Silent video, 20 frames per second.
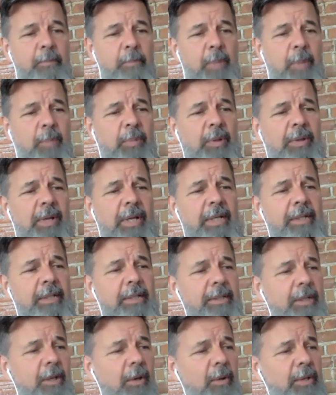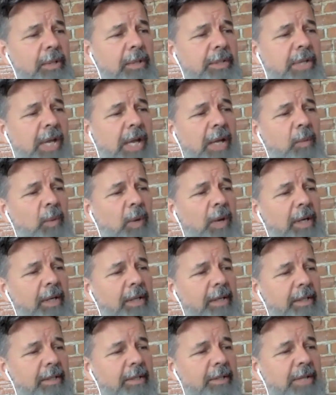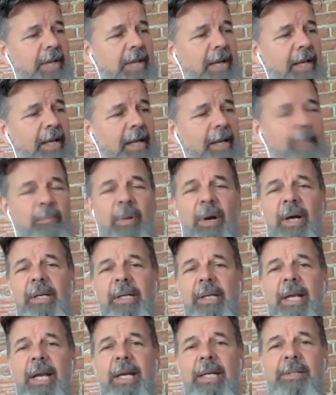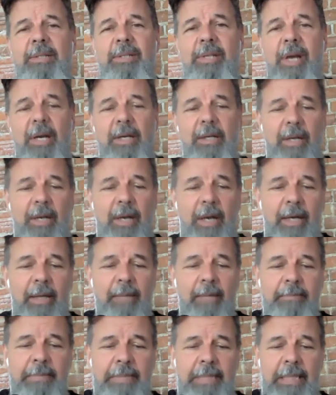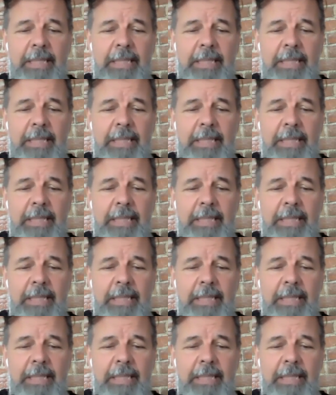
people that go to sidewalkskyleinepodcast.com,